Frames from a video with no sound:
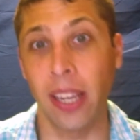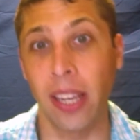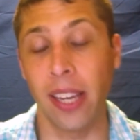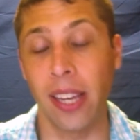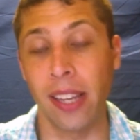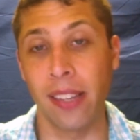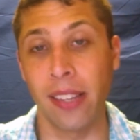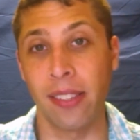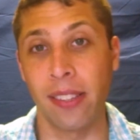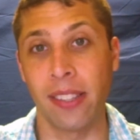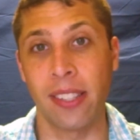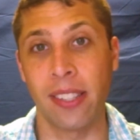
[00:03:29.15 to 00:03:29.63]

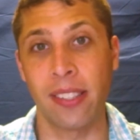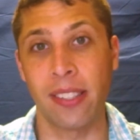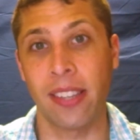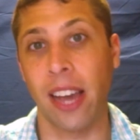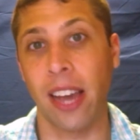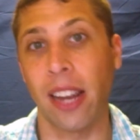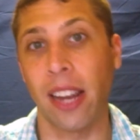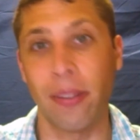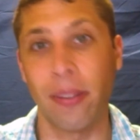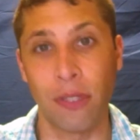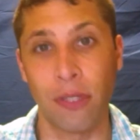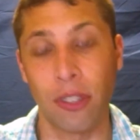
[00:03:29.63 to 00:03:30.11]
is it's
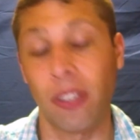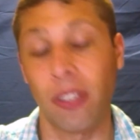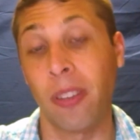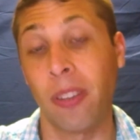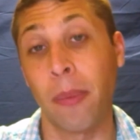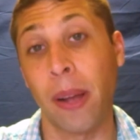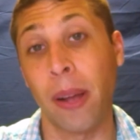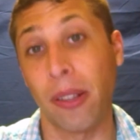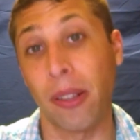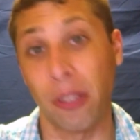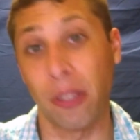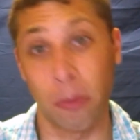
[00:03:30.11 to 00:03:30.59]
kind of just
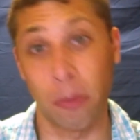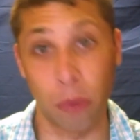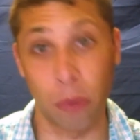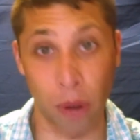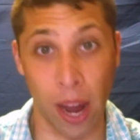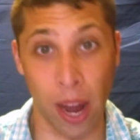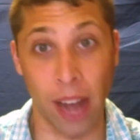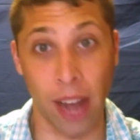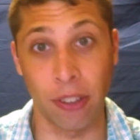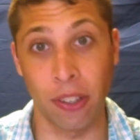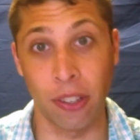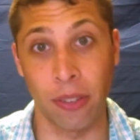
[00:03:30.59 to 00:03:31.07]
about
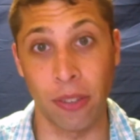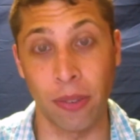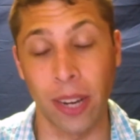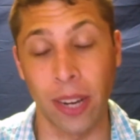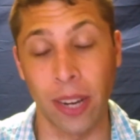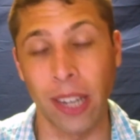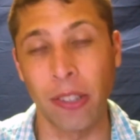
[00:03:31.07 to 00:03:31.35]
subtraction, right?